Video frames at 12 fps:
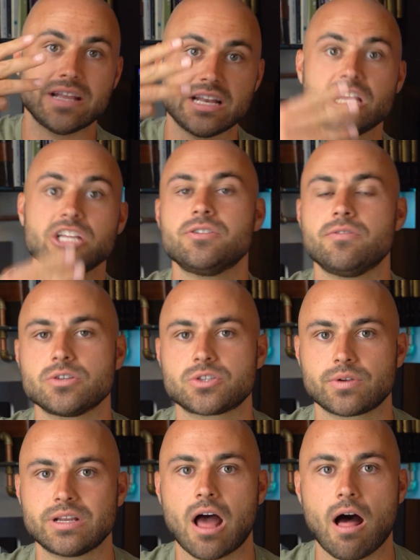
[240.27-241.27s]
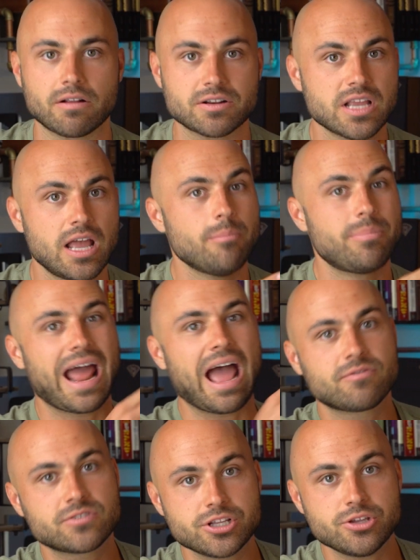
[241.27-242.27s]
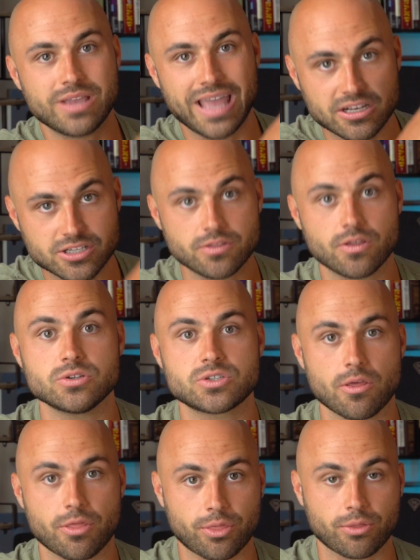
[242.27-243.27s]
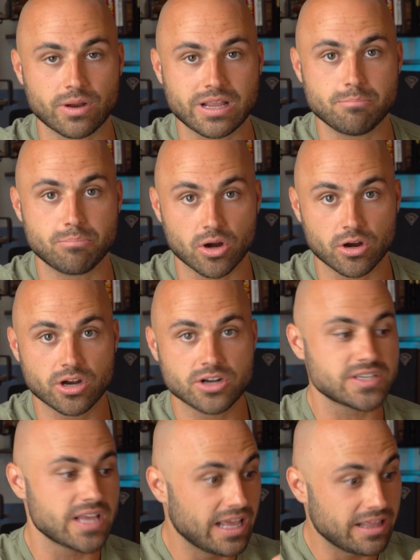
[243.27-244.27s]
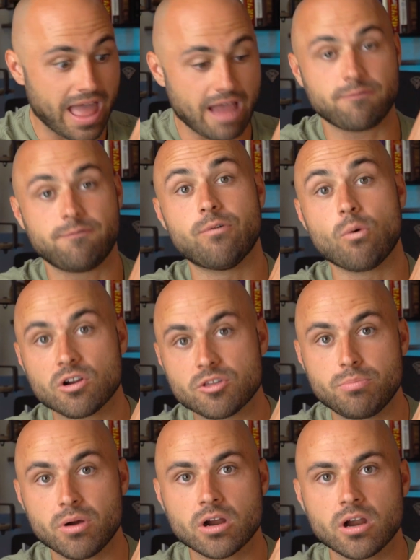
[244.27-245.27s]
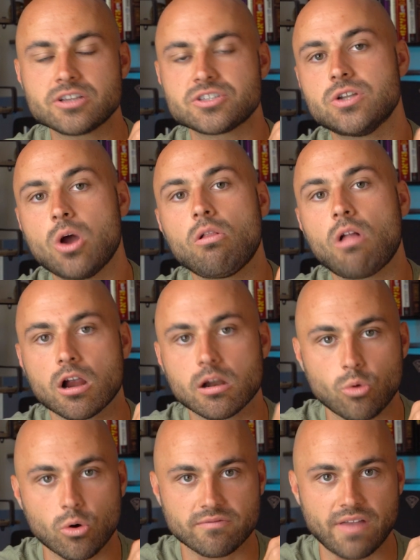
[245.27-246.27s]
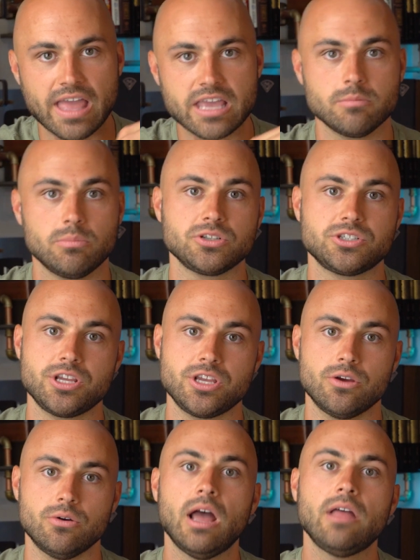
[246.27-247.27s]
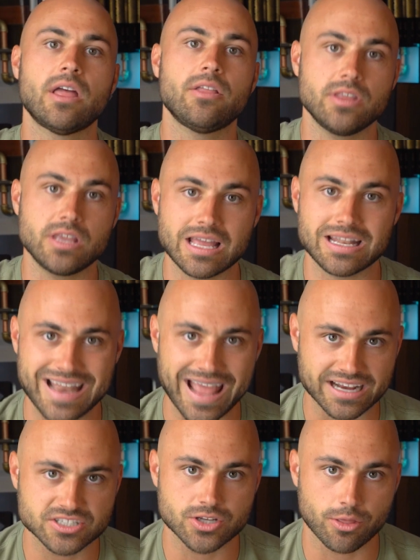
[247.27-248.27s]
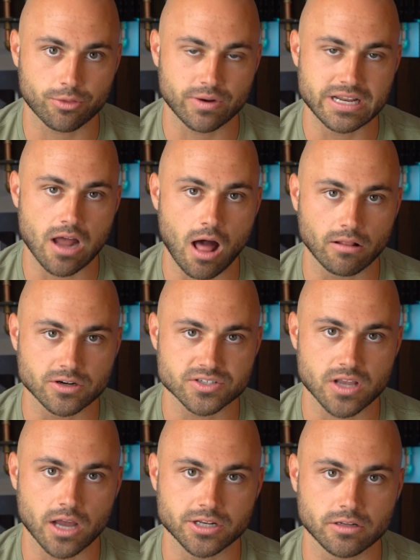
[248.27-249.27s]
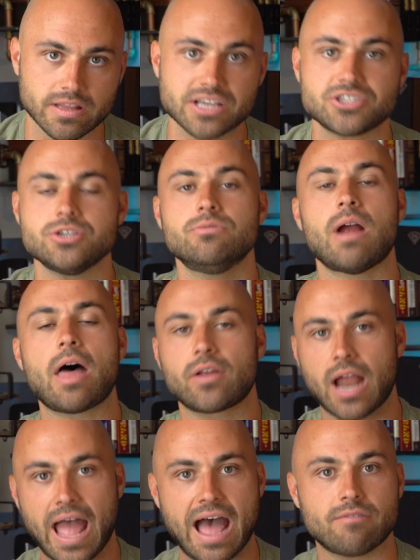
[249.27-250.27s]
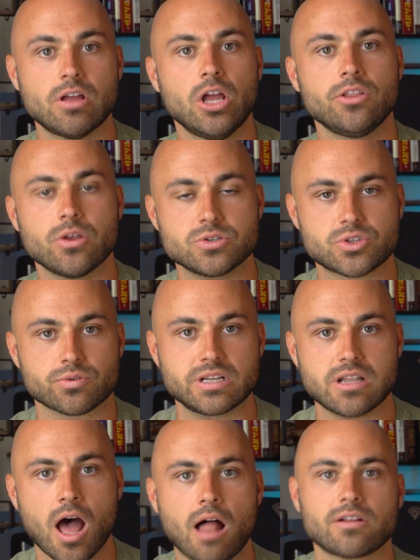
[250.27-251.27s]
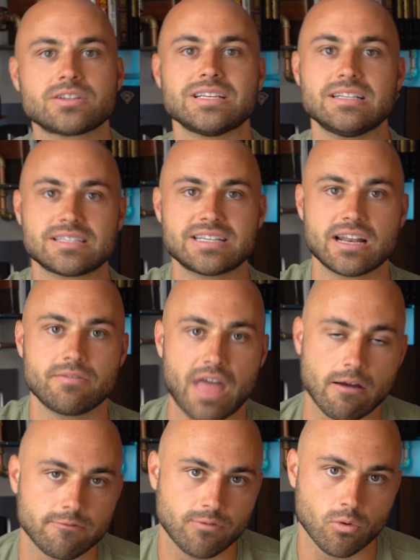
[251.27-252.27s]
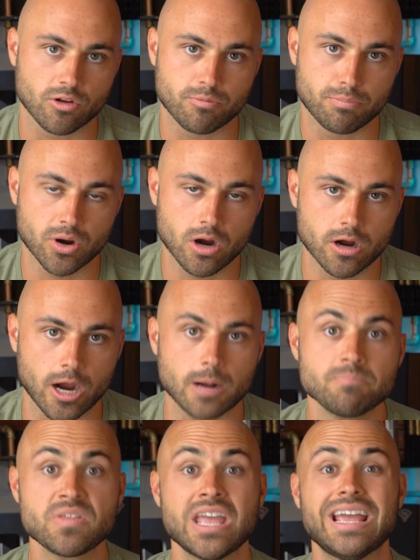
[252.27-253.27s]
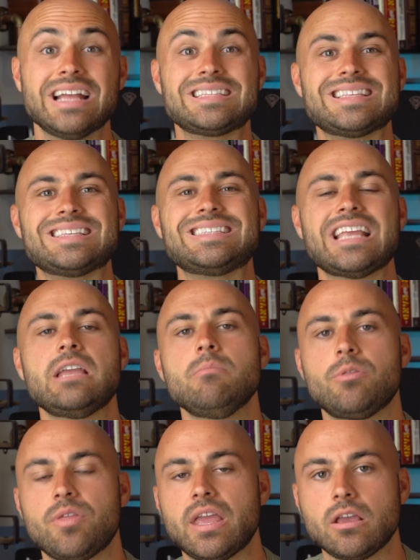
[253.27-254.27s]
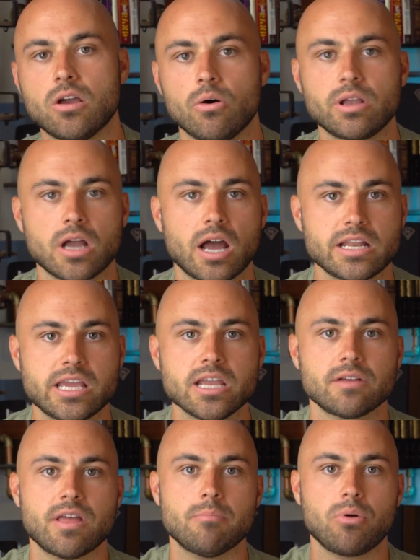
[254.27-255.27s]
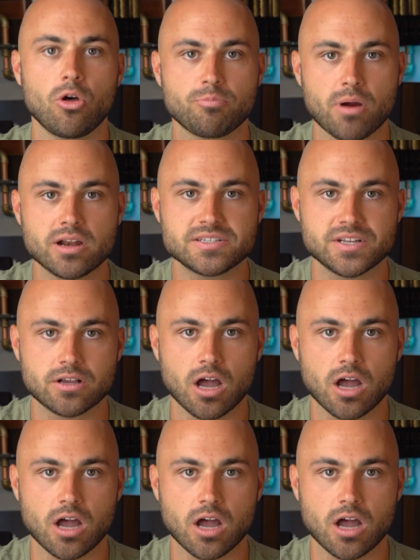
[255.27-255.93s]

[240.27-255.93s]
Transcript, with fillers: than each of those three dollars. But after you get to those three burgers, that fourth burger is no longer more valuable to you than the next three dollars on your list. You'd rather have those three dollars instead of that fourth burger. It's the same thing going on here, that both parties in a